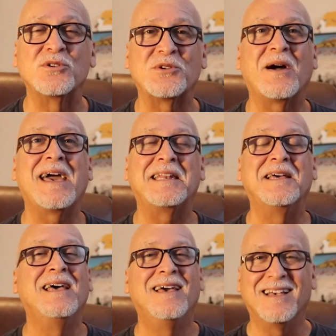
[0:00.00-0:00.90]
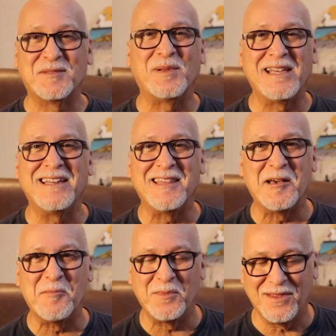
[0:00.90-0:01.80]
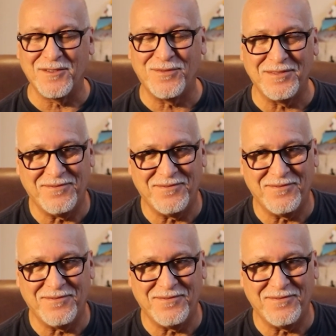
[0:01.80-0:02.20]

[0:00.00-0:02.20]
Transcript: so I had to explain to them the